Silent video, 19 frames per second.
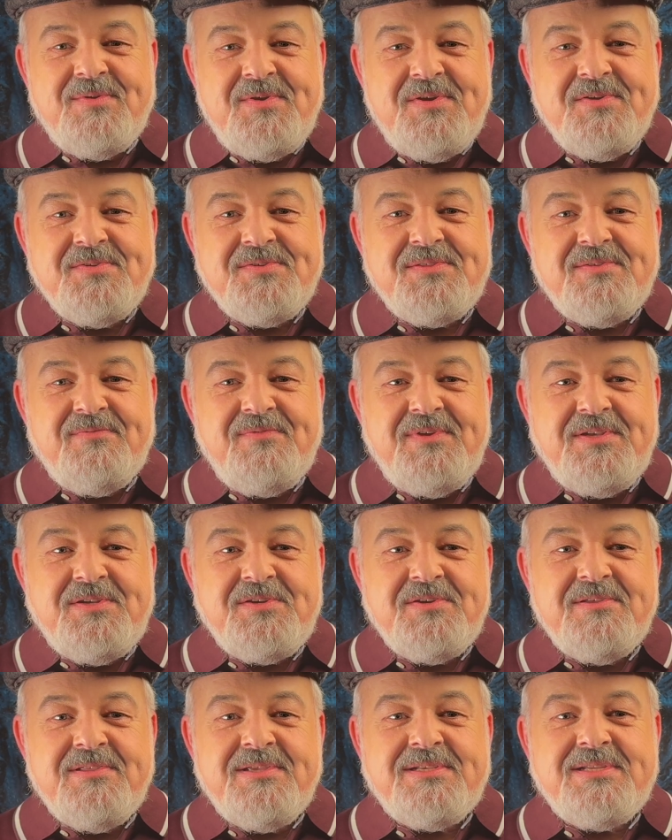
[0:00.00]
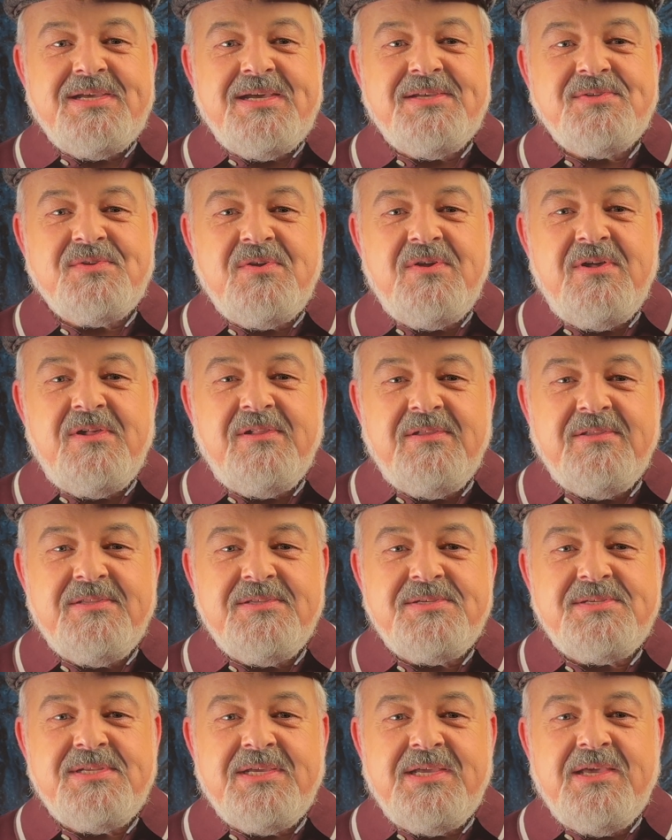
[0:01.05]
here's the feature that ties all of
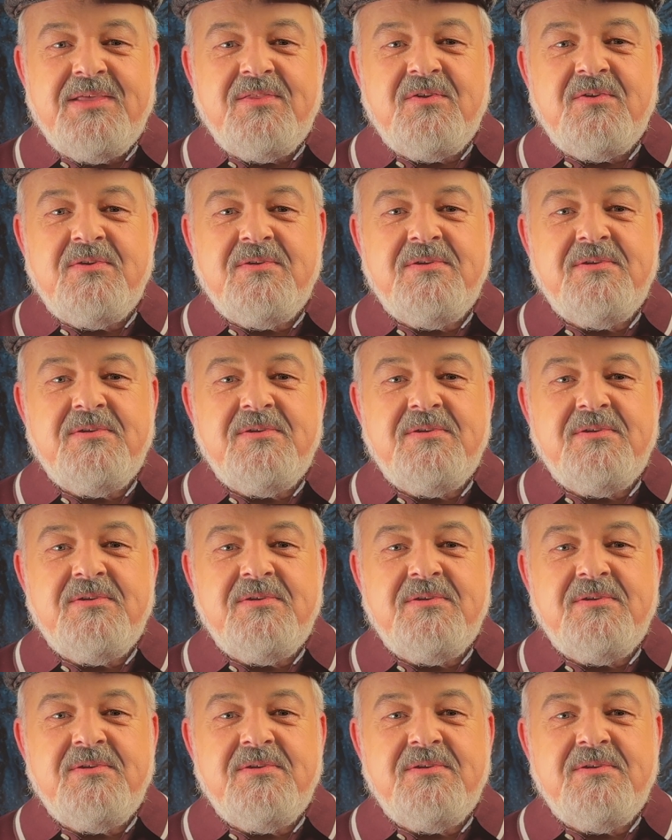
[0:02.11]
this together: